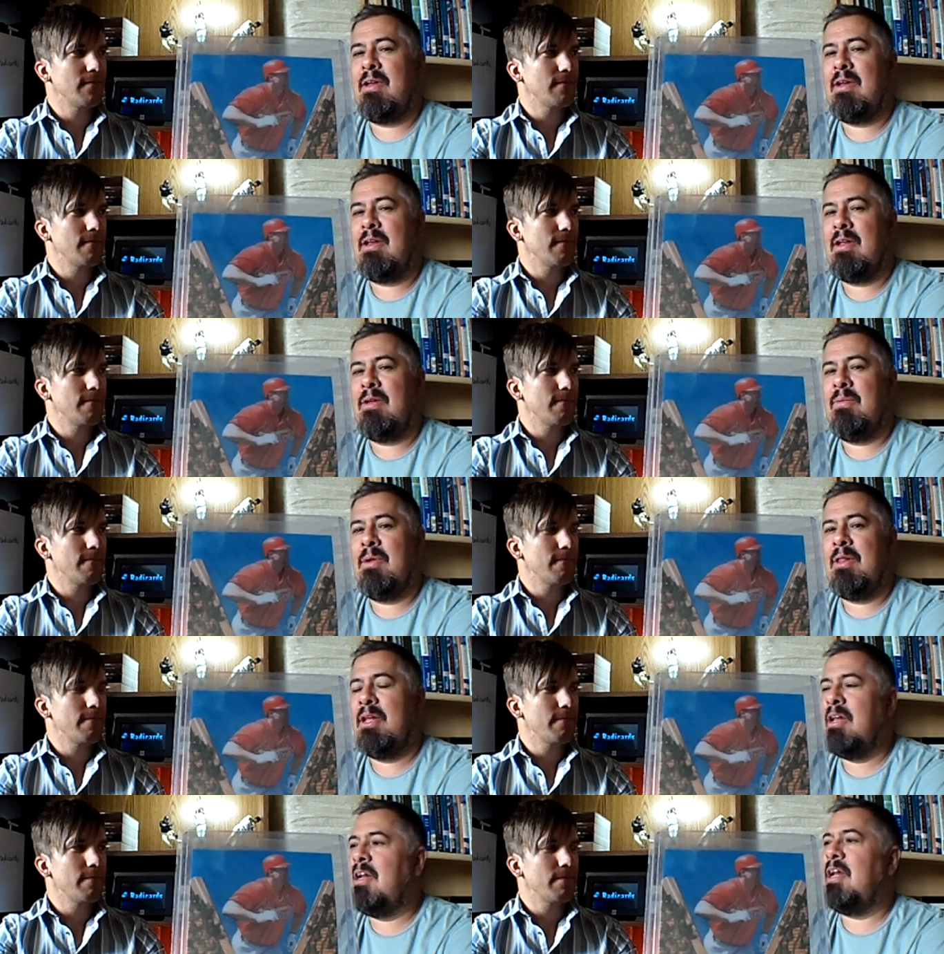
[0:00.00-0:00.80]
Speaker 1: yeah, it
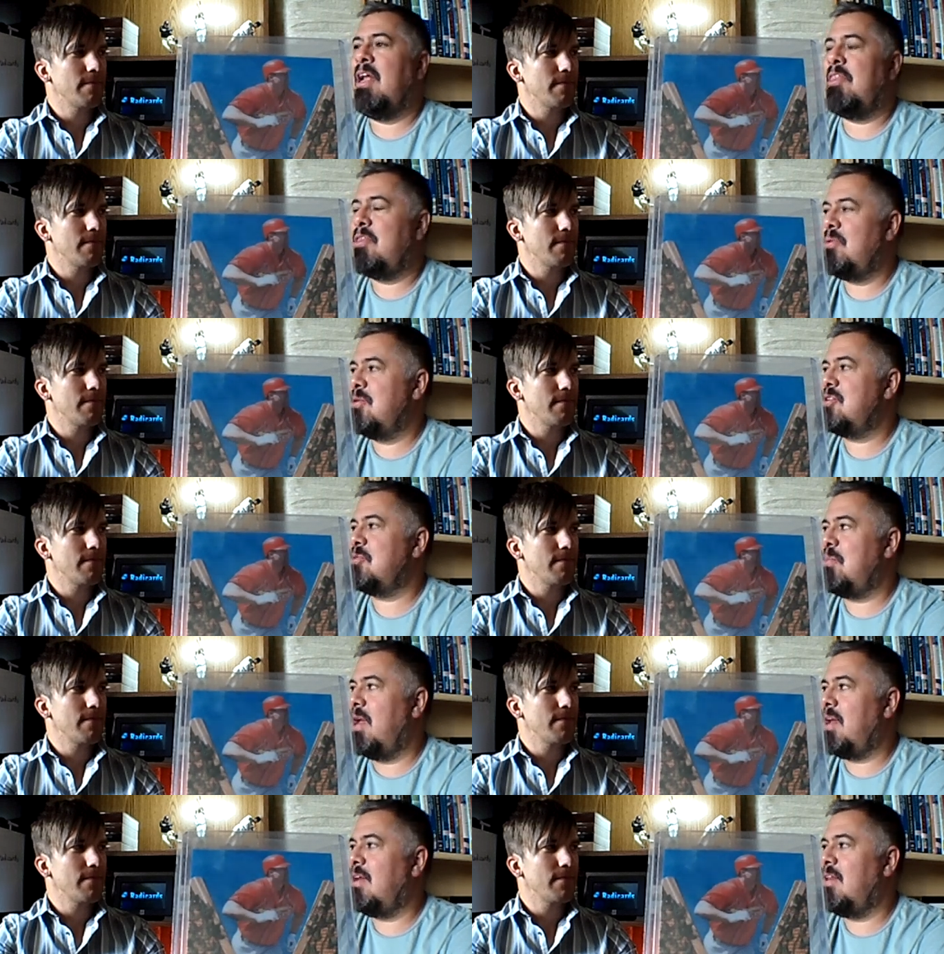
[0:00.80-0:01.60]
really didn't get the
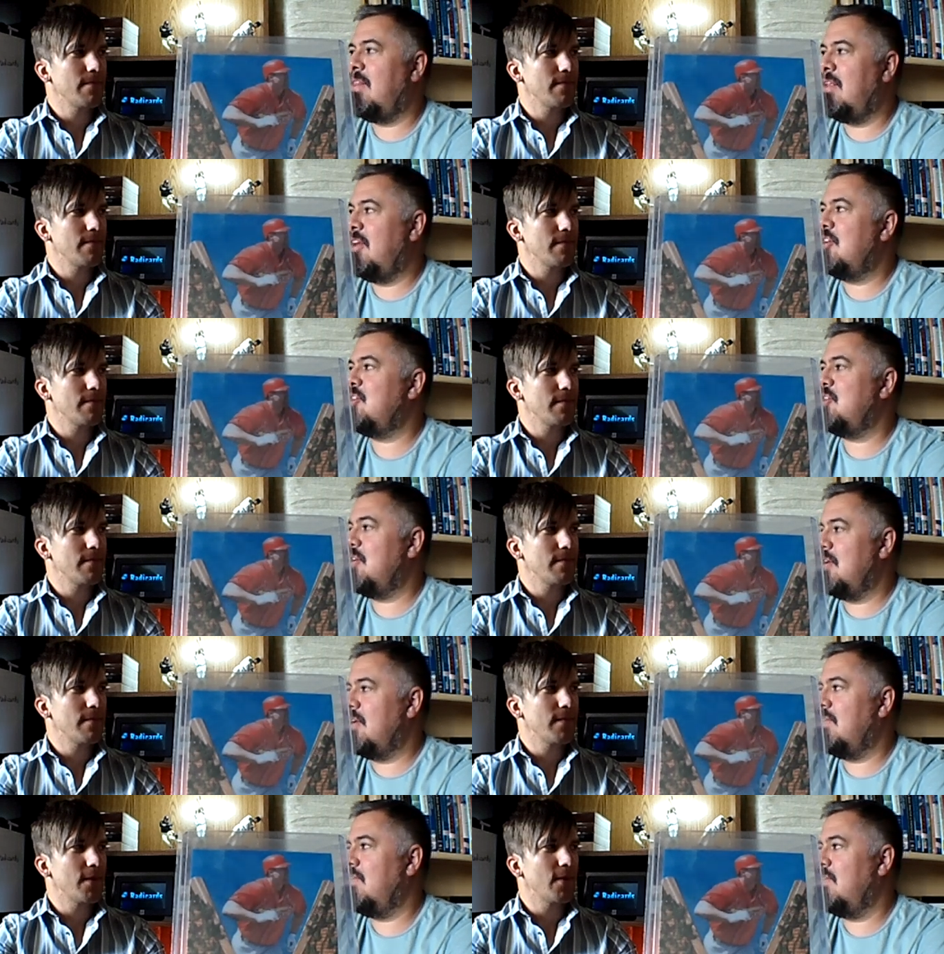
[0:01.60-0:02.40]
respect that it
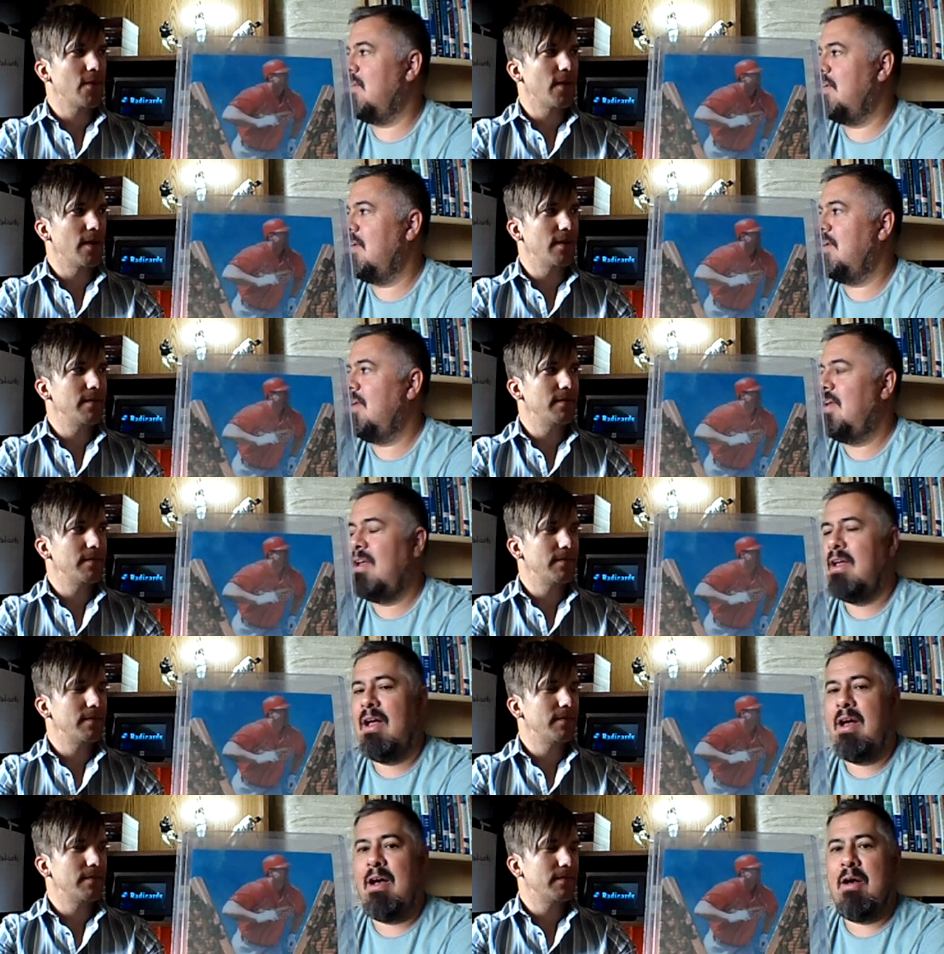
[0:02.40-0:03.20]
should have. Right.
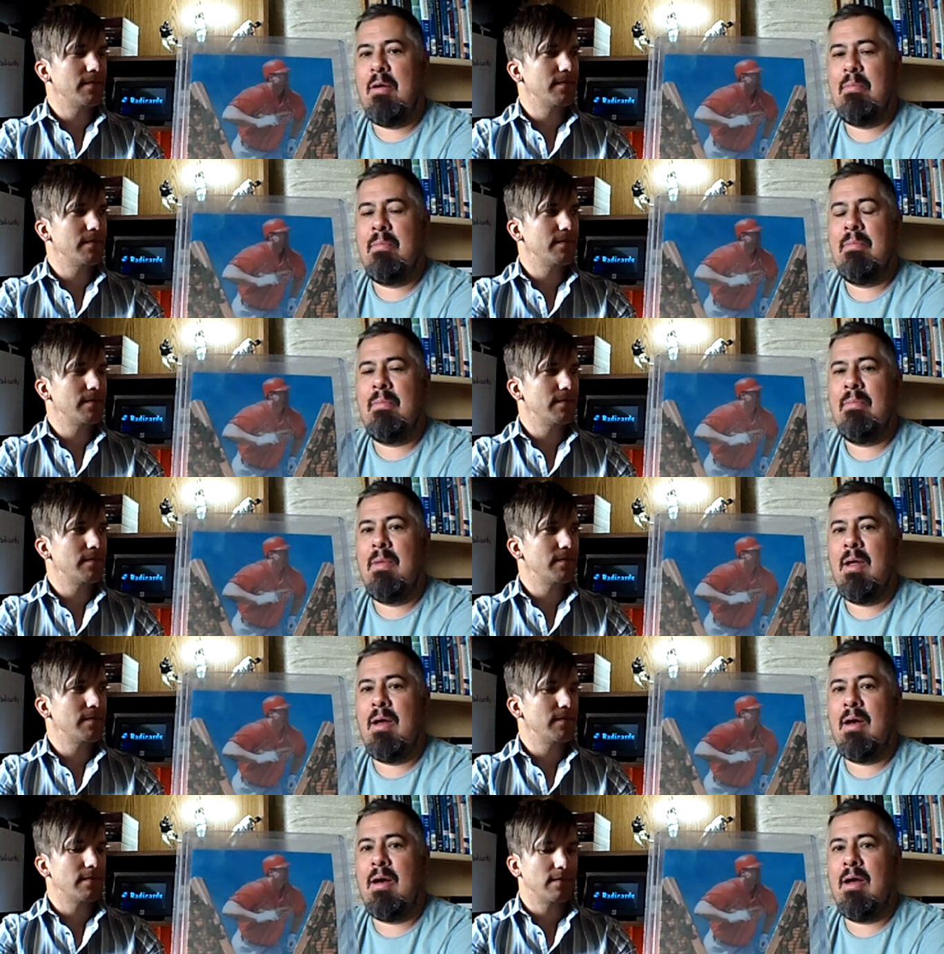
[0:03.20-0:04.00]

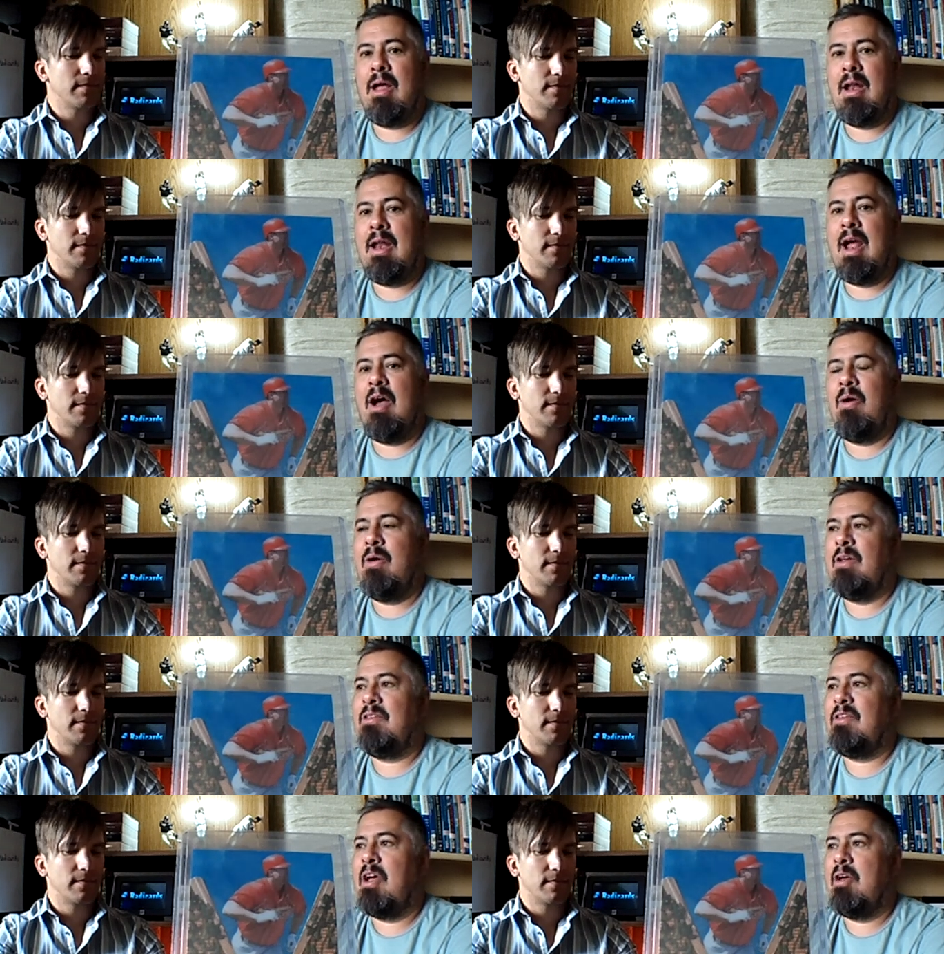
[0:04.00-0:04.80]
And now,
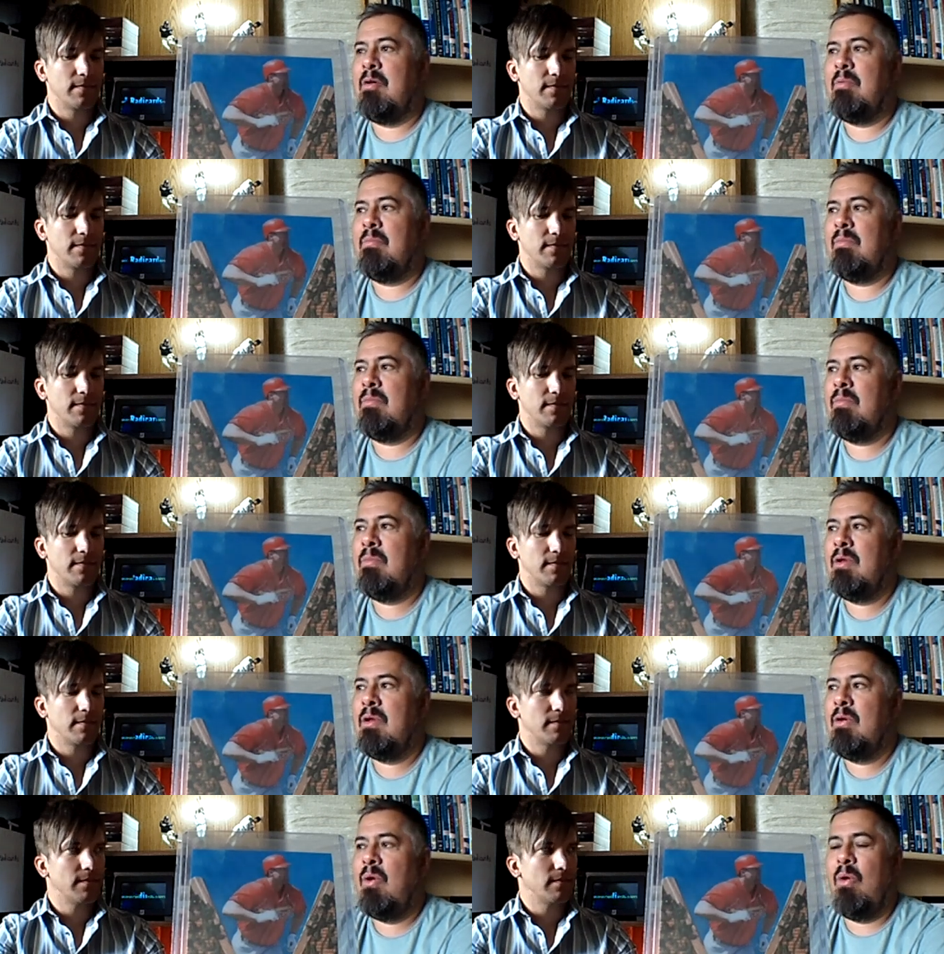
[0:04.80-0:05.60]
as I'm
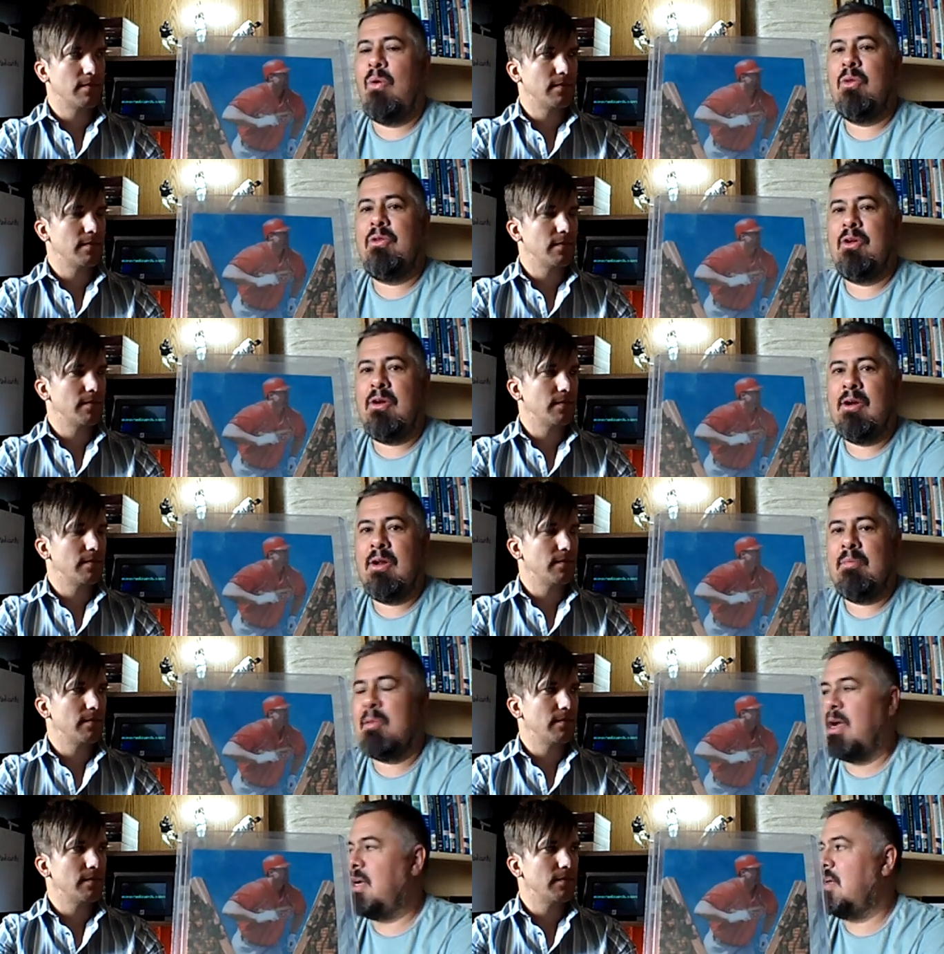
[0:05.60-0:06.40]
older
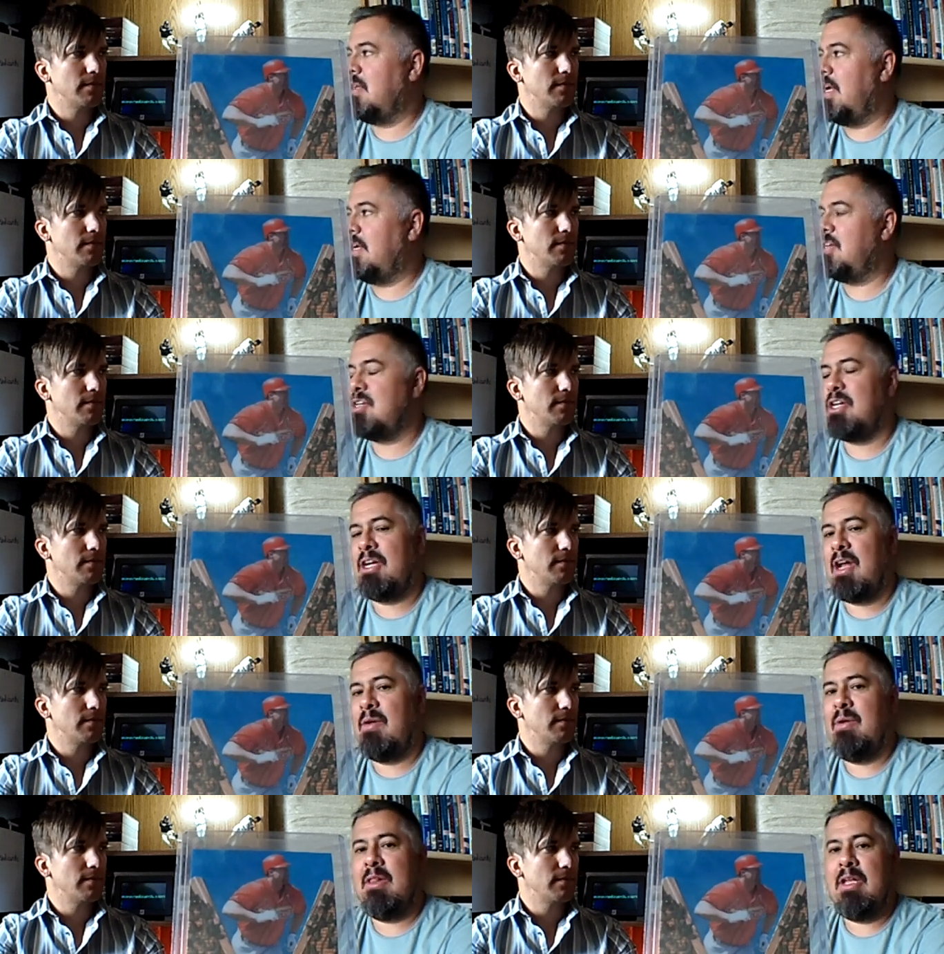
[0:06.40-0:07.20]
in my
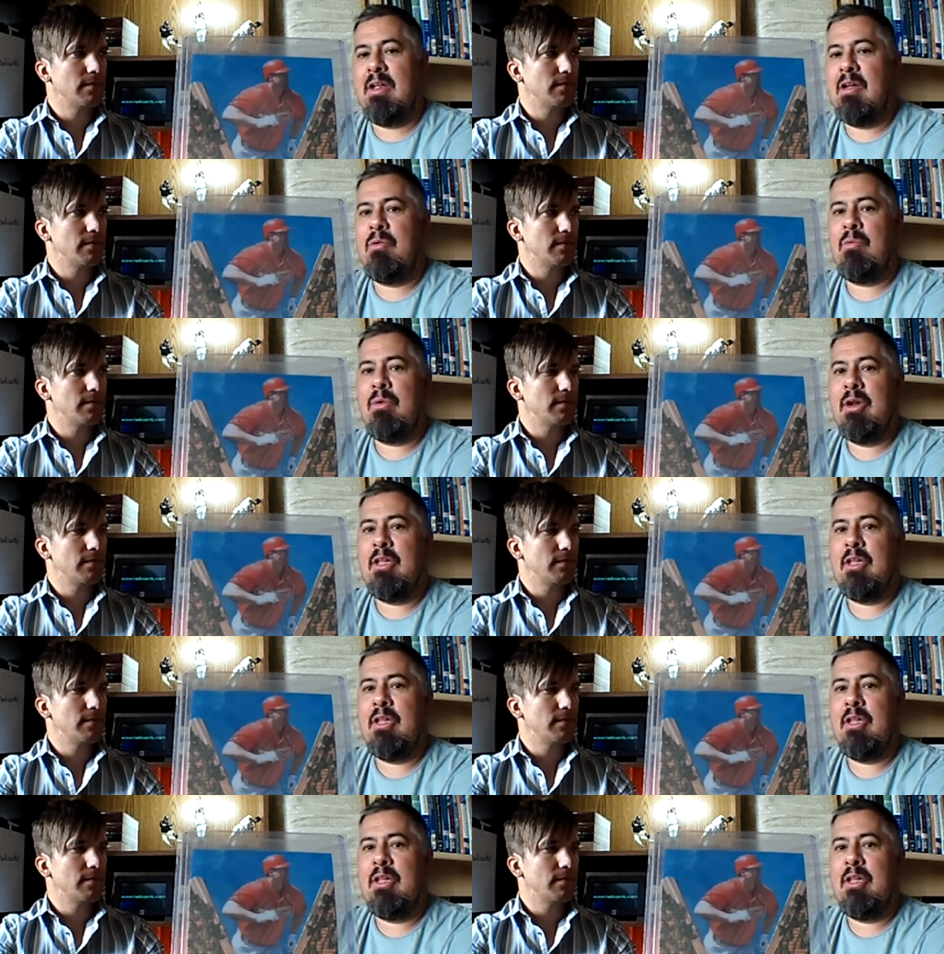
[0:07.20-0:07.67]
collection, I really